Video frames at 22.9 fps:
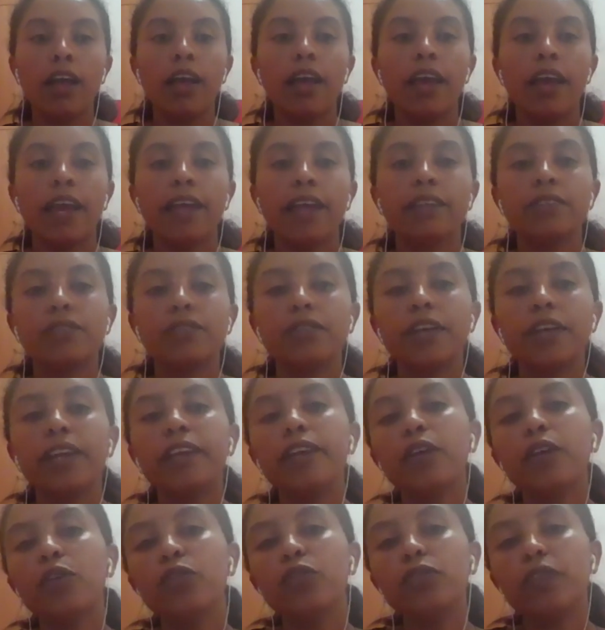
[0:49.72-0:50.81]
And
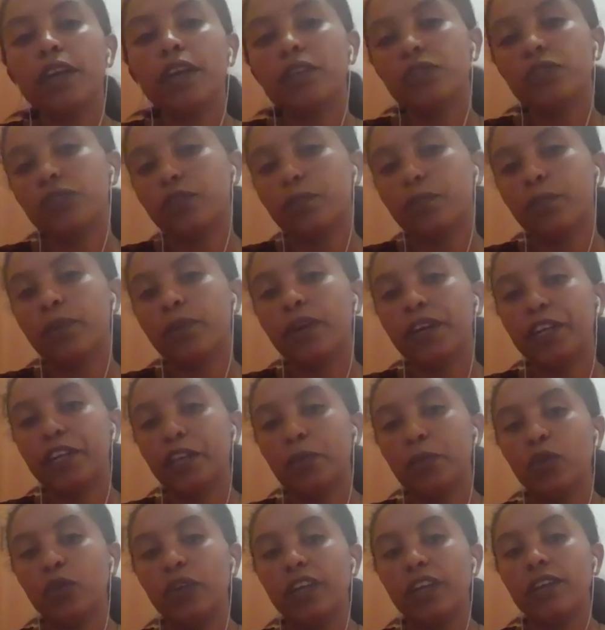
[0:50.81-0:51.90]
training of large deep
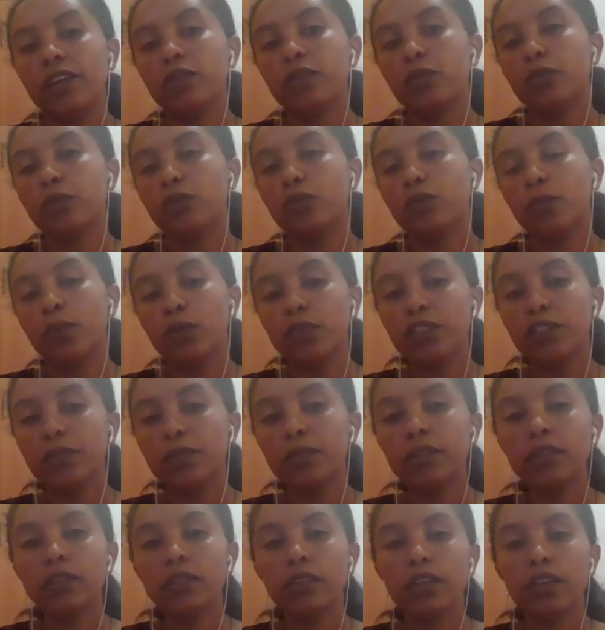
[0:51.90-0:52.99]
learning model is also
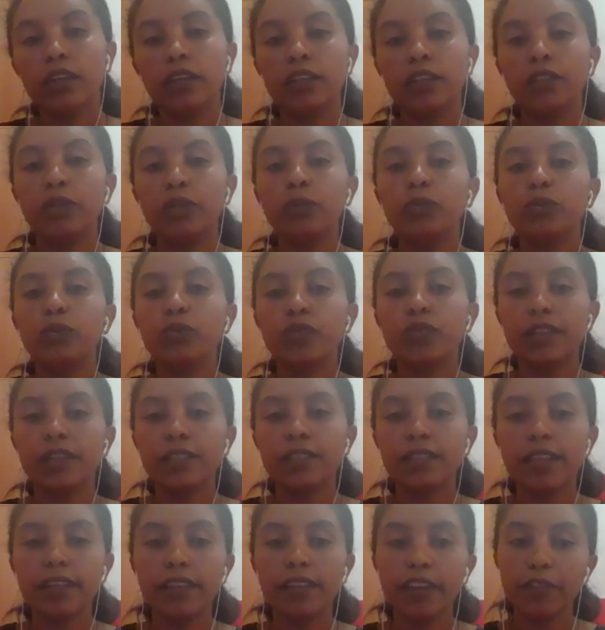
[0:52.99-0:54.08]
possible due to the
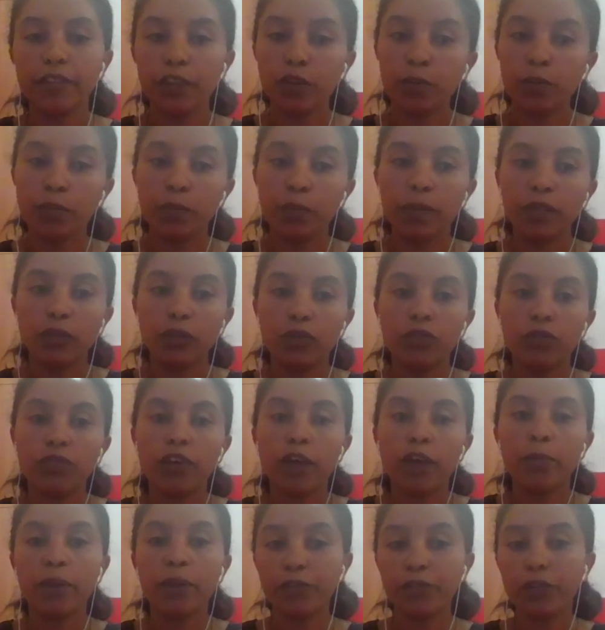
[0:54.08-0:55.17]
recent development of
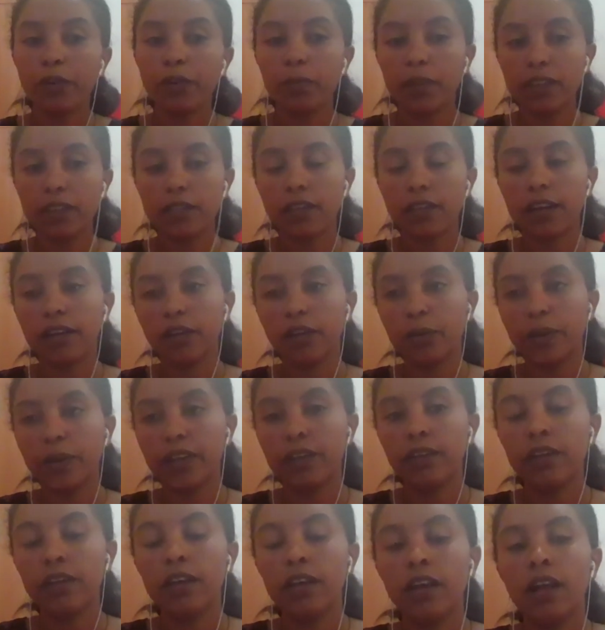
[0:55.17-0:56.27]
high-performance
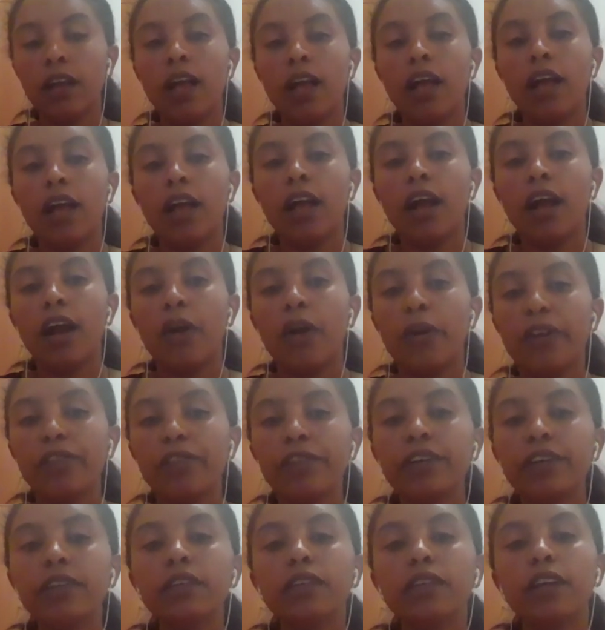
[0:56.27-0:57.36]
hardware.
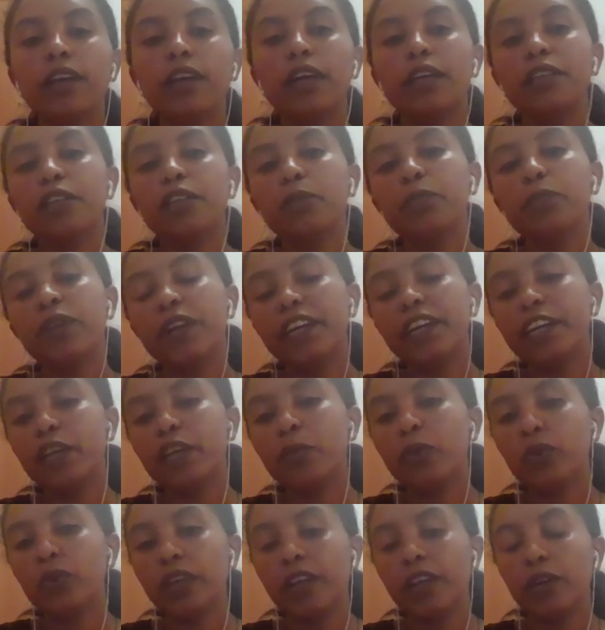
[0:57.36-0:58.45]
However, deep
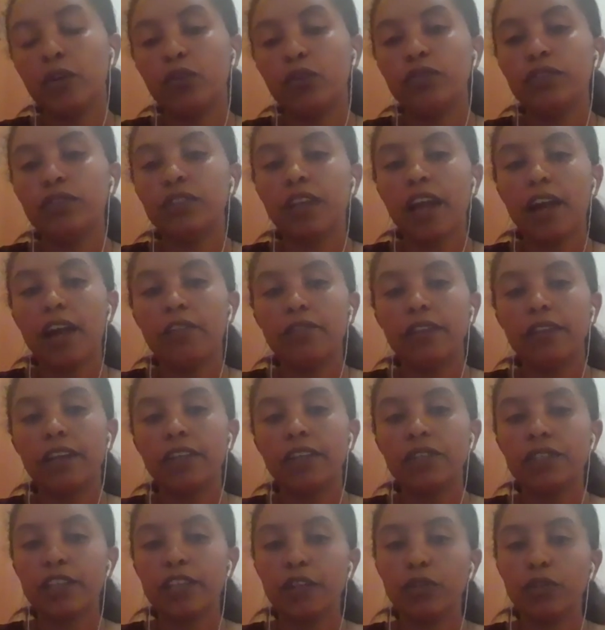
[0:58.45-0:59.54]
learning model often have
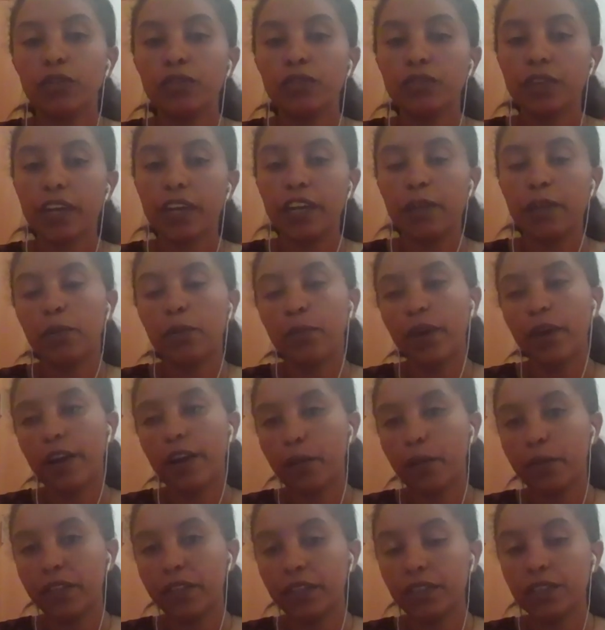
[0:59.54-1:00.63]
large set of trainable
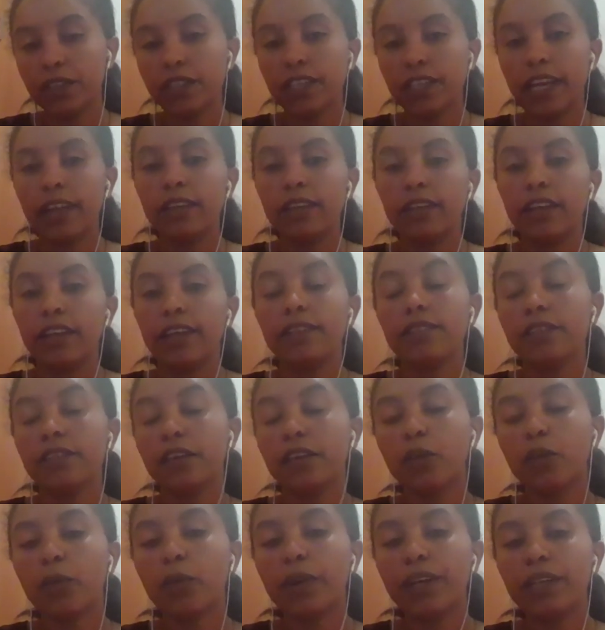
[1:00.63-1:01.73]
parameters, and it
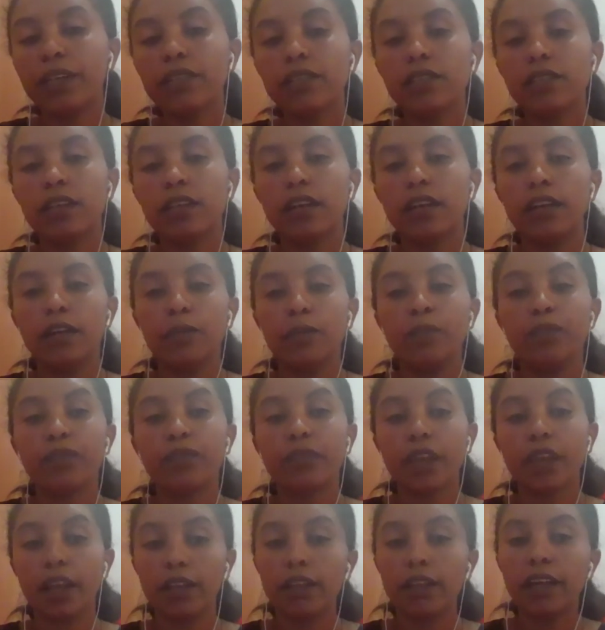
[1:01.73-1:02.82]
requires a
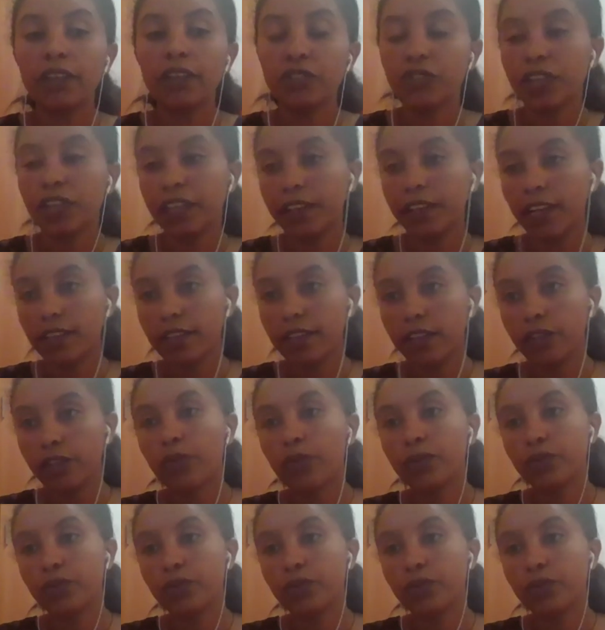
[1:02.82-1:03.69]
large data set for